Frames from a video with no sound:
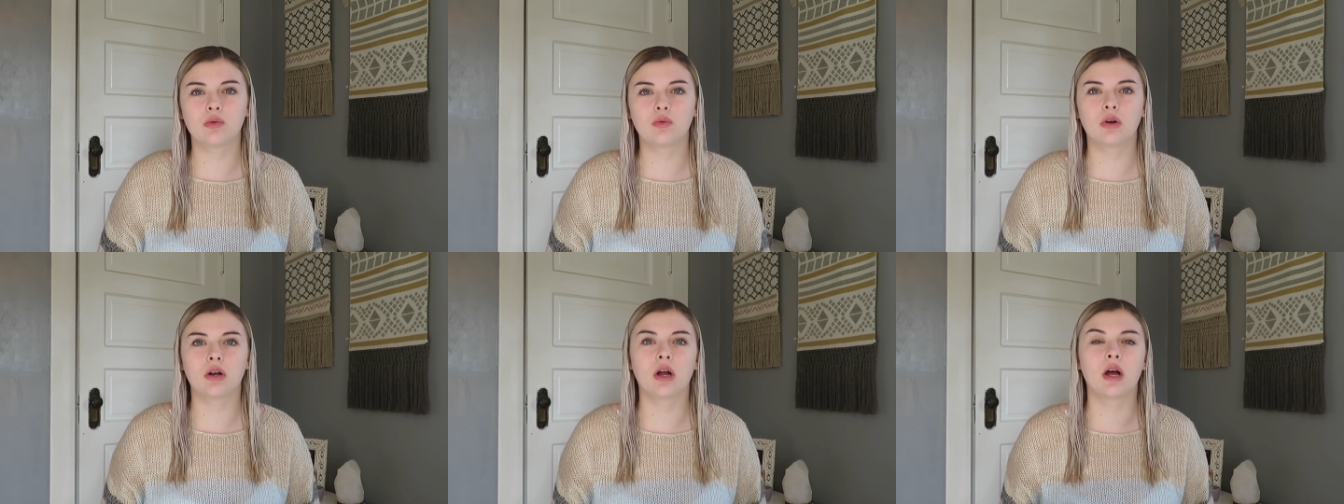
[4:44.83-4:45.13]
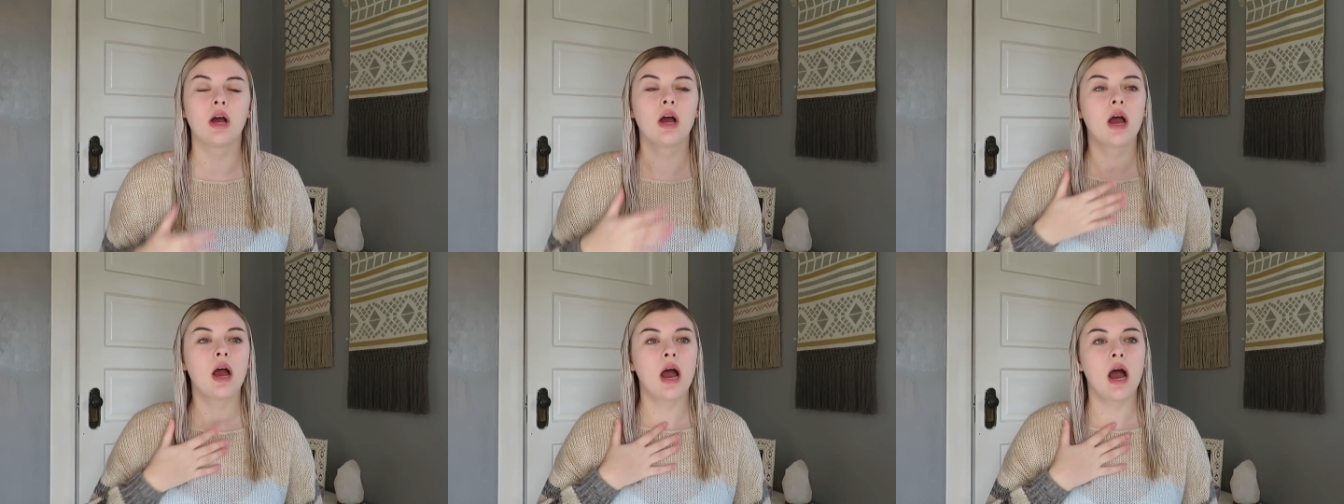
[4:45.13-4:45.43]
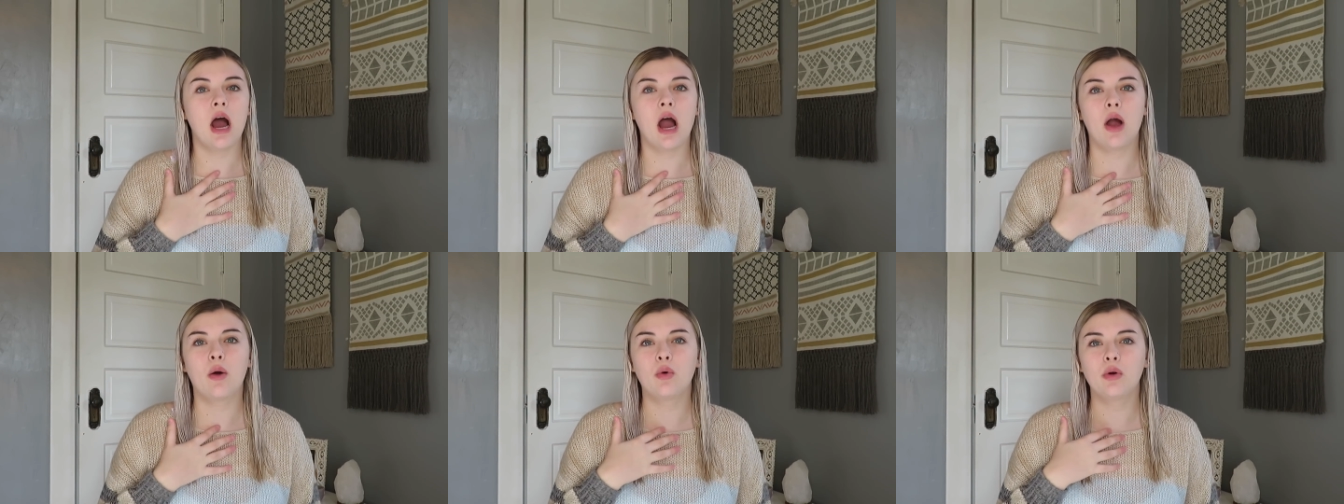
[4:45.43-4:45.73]
where
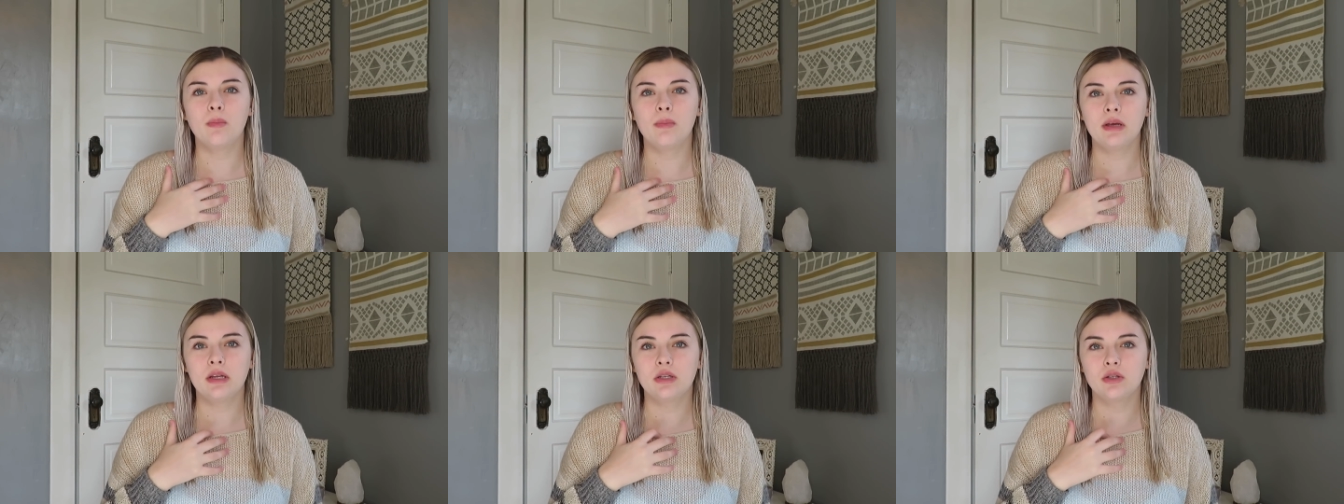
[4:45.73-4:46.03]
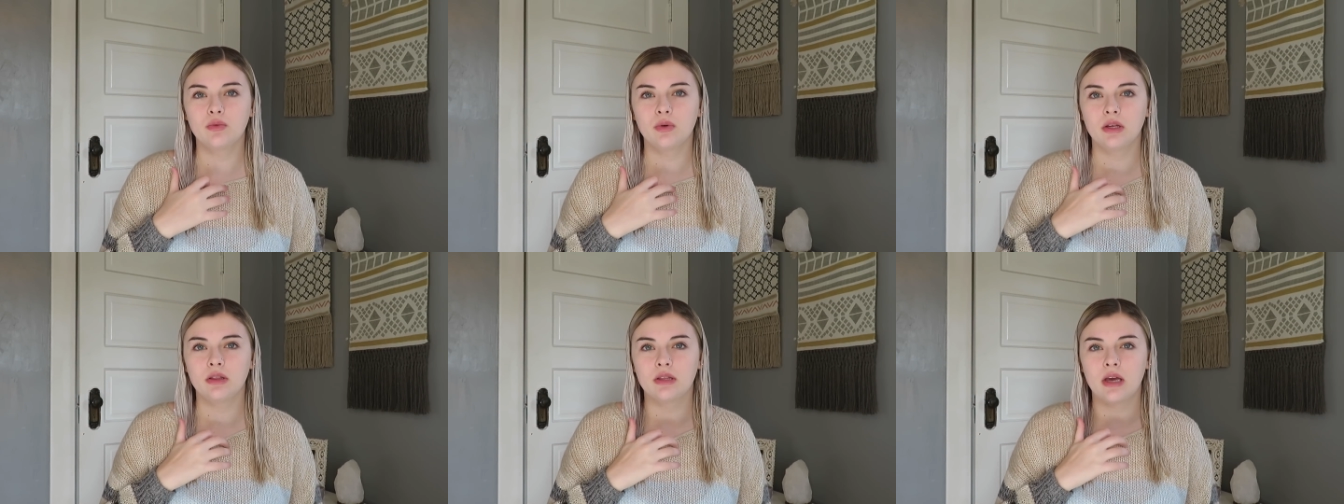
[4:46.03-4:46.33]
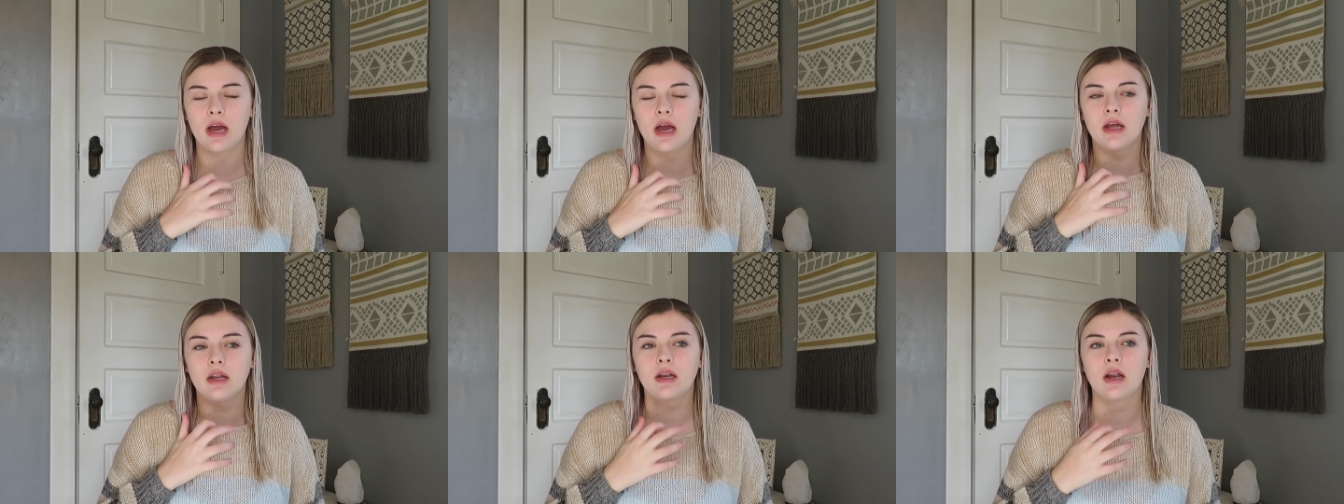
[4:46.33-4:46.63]
I would be doing
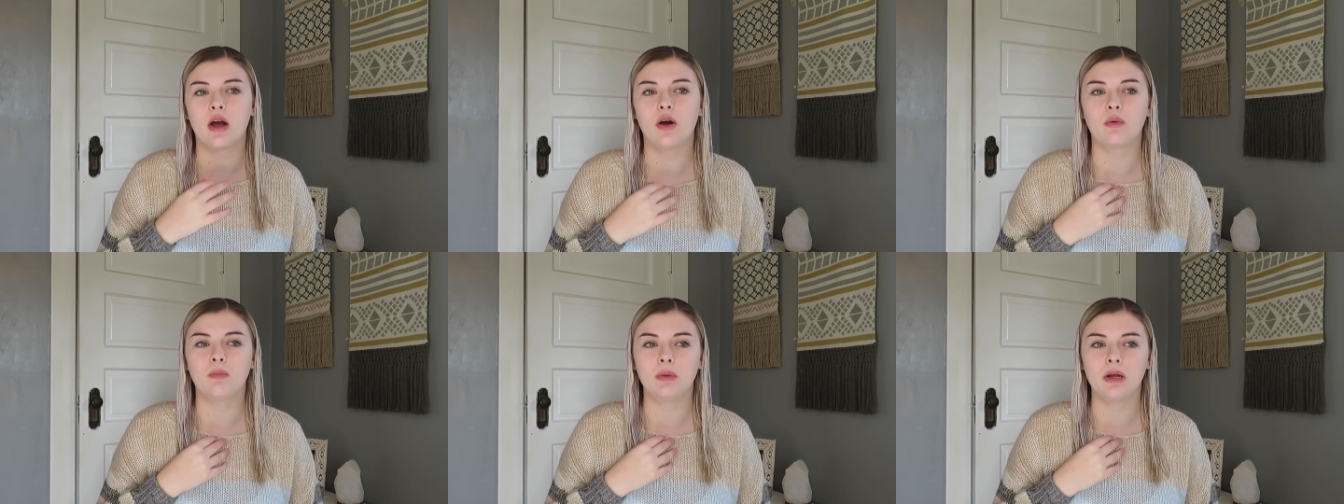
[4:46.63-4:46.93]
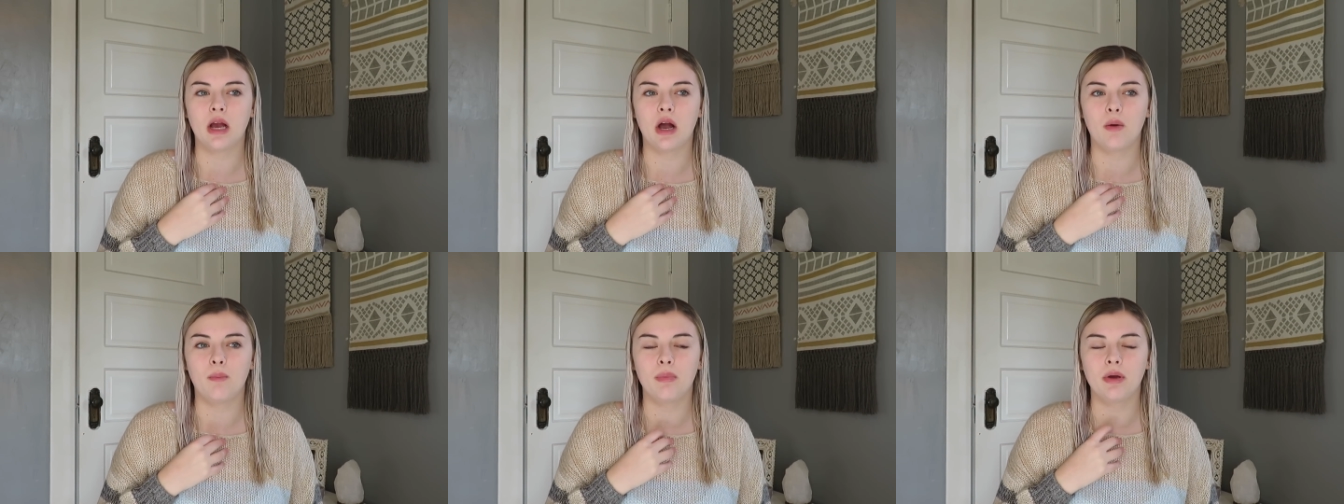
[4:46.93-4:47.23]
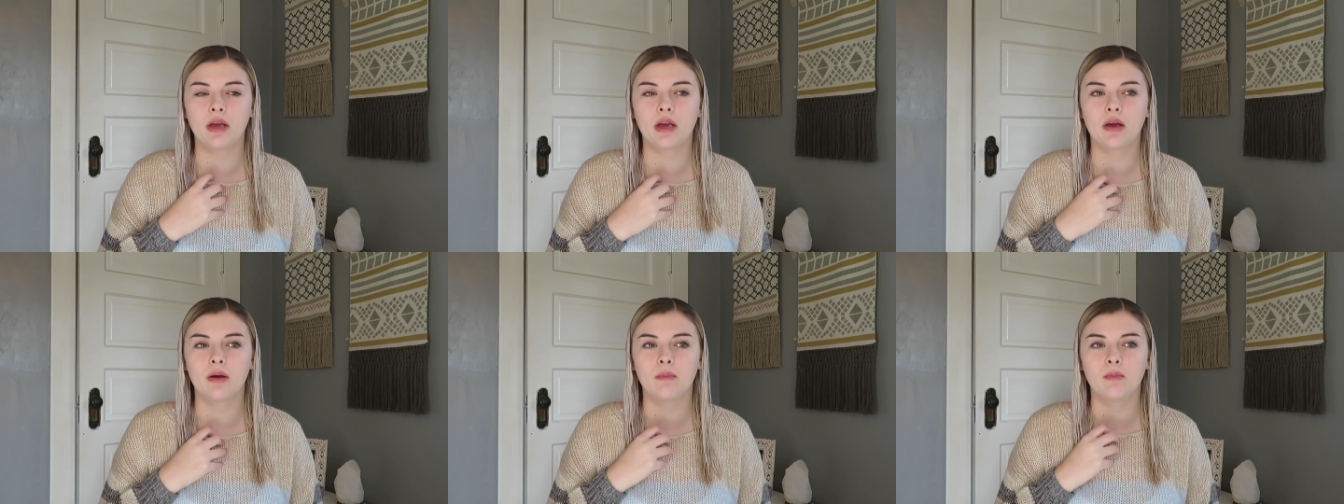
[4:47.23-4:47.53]
that, and I would be
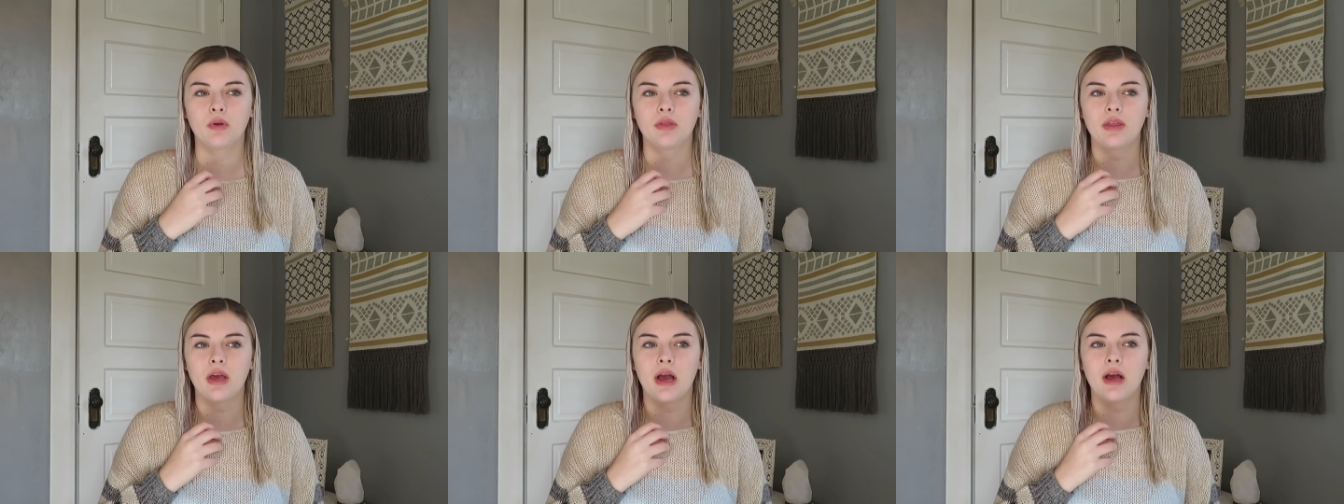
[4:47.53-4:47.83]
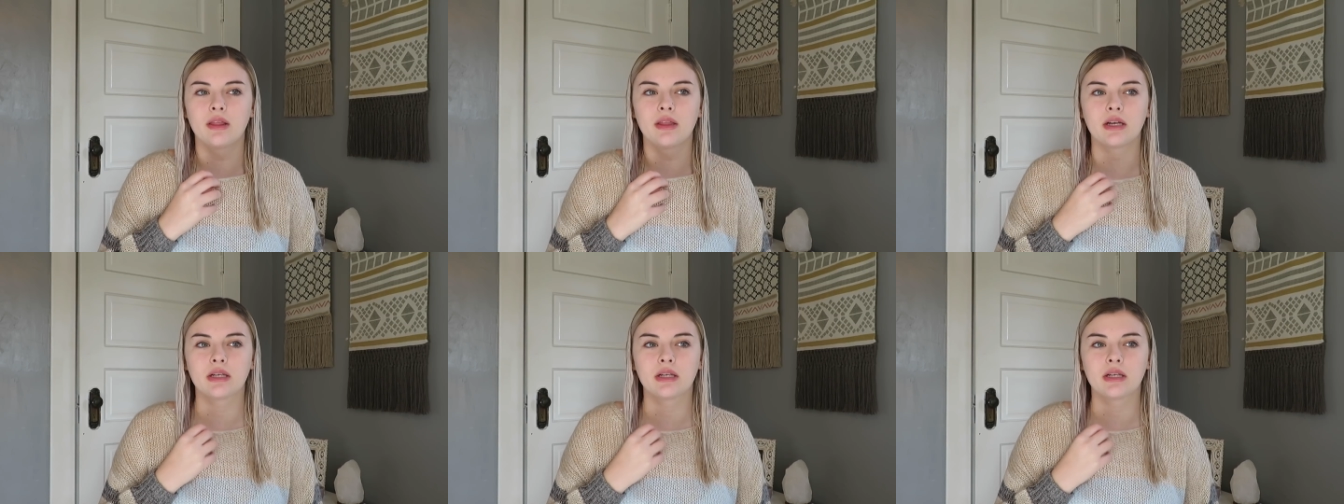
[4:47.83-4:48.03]
helping him with that.